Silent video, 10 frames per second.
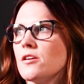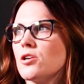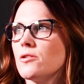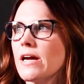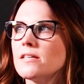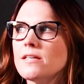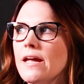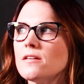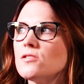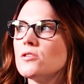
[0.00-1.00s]
the correct
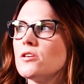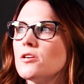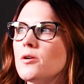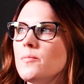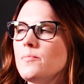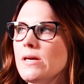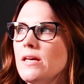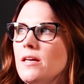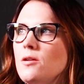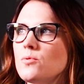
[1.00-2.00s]
answer
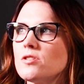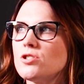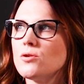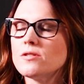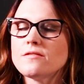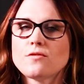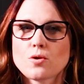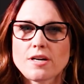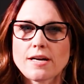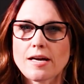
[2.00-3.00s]
B was chosen
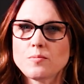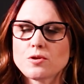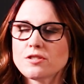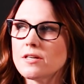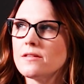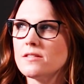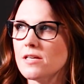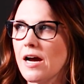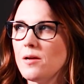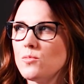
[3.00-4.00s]
49% of the
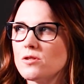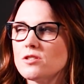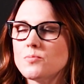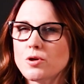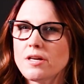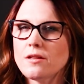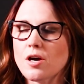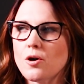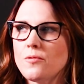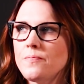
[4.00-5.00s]
time, which is pretty
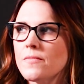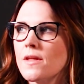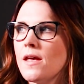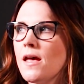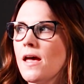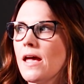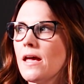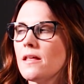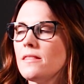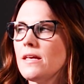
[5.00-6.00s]
low.
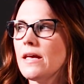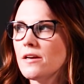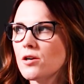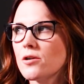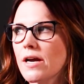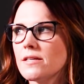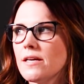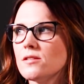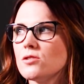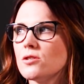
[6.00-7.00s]
And the incorrect
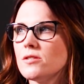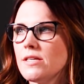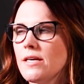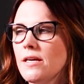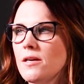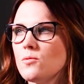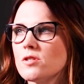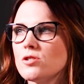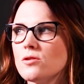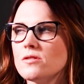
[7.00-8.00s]
answer D
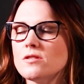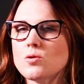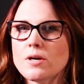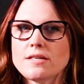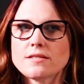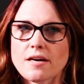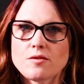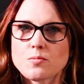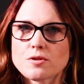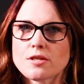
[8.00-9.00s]
was chosen
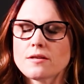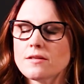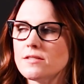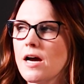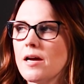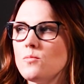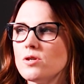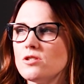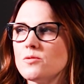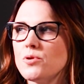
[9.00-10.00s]
27% of the time,
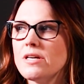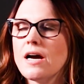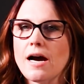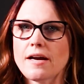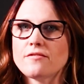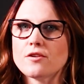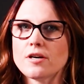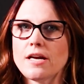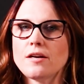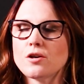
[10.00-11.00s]
which is pretty high for
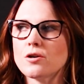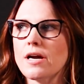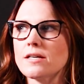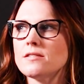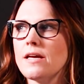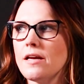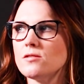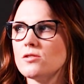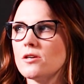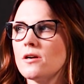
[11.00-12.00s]
an incorrect
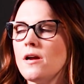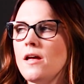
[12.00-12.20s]
answer.